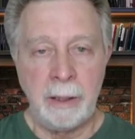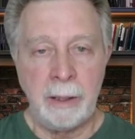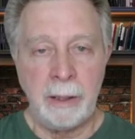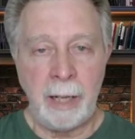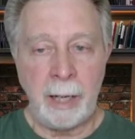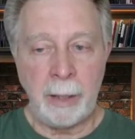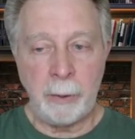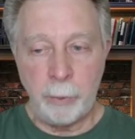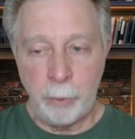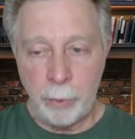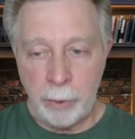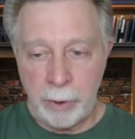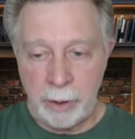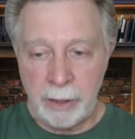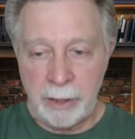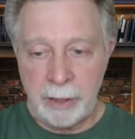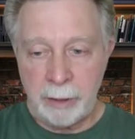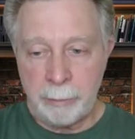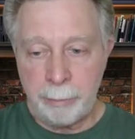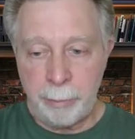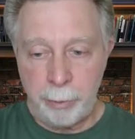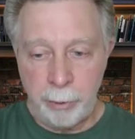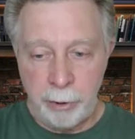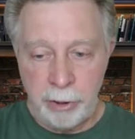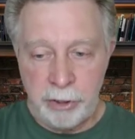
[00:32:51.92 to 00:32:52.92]
I really
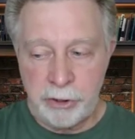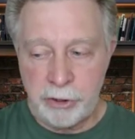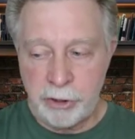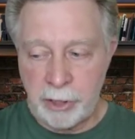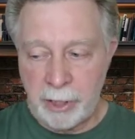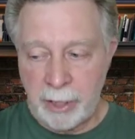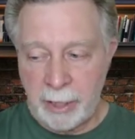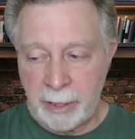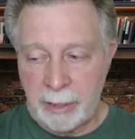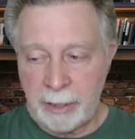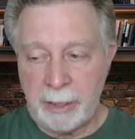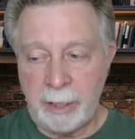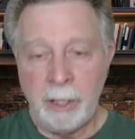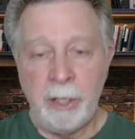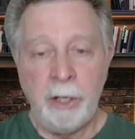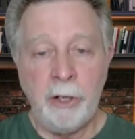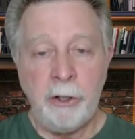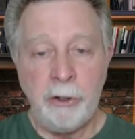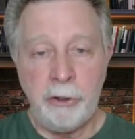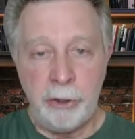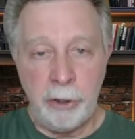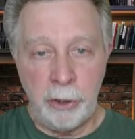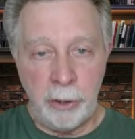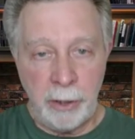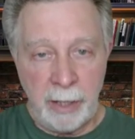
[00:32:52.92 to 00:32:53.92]
appreciate
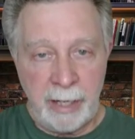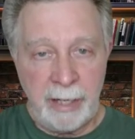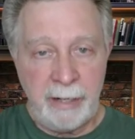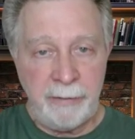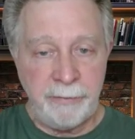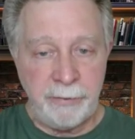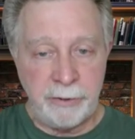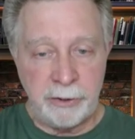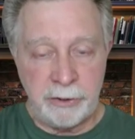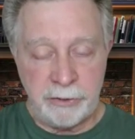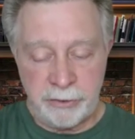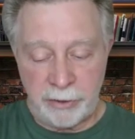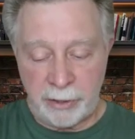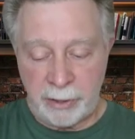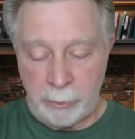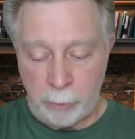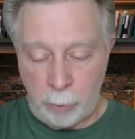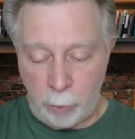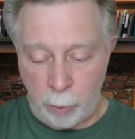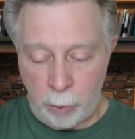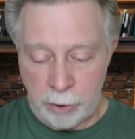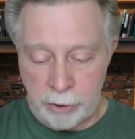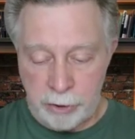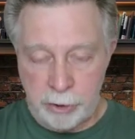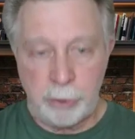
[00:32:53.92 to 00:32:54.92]
your efforts
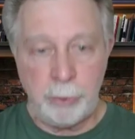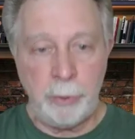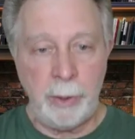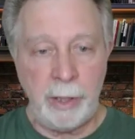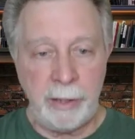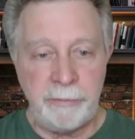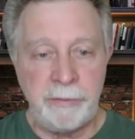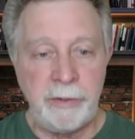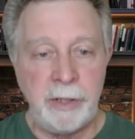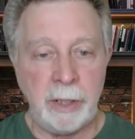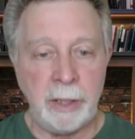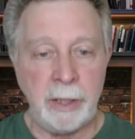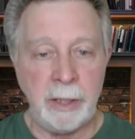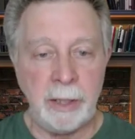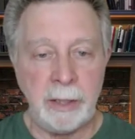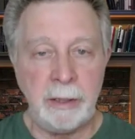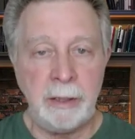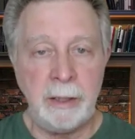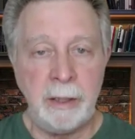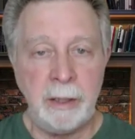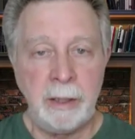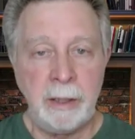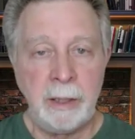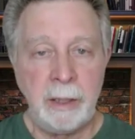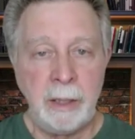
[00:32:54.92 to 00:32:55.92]
in what you have
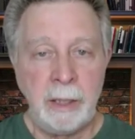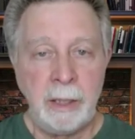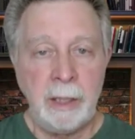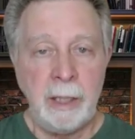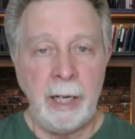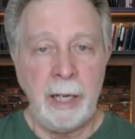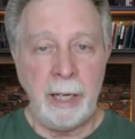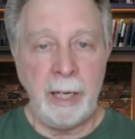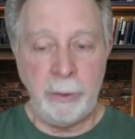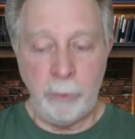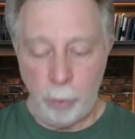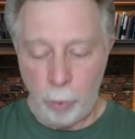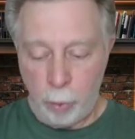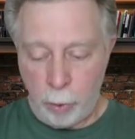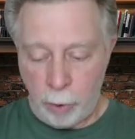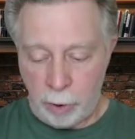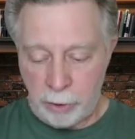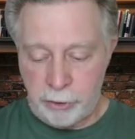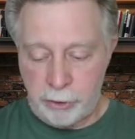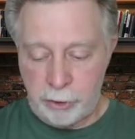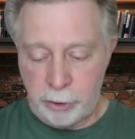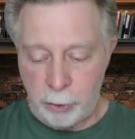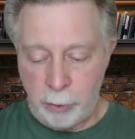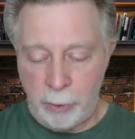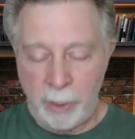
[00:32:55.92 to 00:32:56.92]
done and
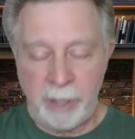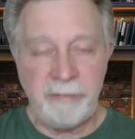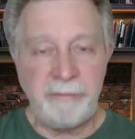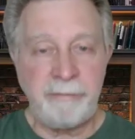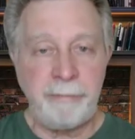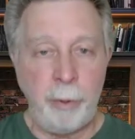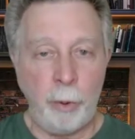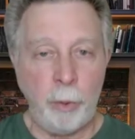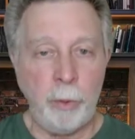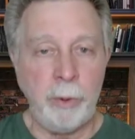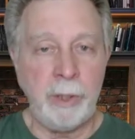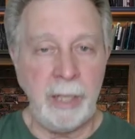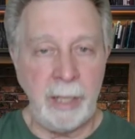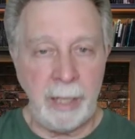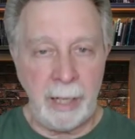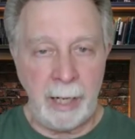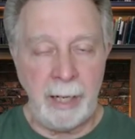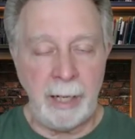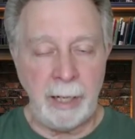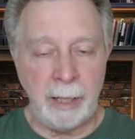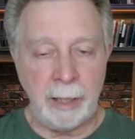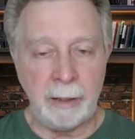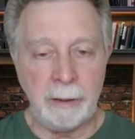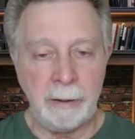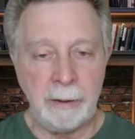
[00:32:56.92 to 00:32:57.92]
what you have pointed
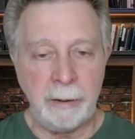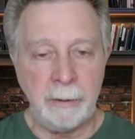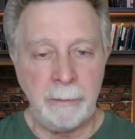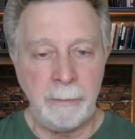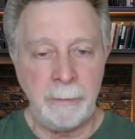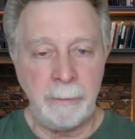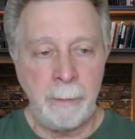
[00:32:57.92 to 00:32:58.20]
out.